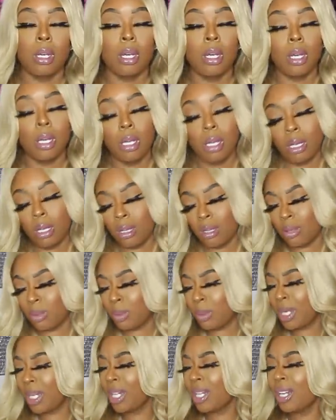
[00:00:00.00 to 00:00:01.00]
ah,
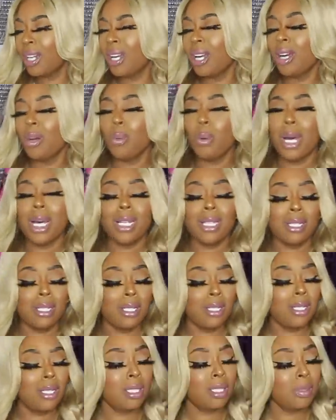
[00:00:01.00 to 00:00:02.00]
why
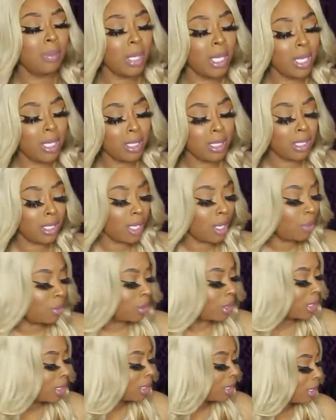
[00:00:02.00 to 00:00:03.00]
does this smell so
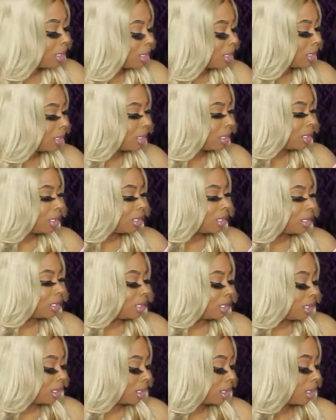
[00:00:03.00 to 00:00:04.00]

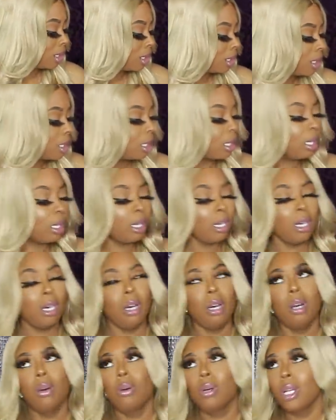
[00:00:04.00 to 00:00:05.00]
good?
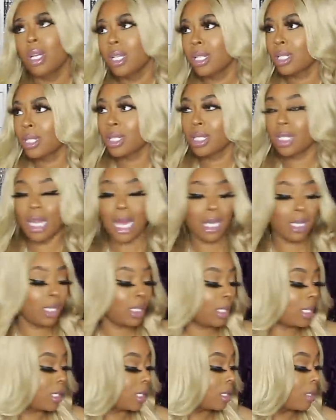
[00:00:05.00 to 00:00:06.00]
oh, I
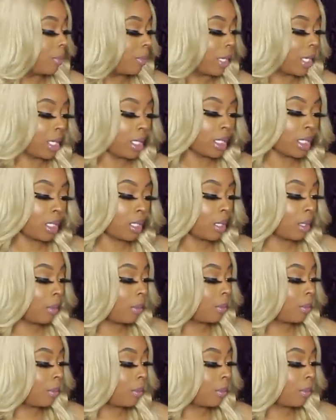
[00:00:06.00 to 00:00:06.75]
think that's the best.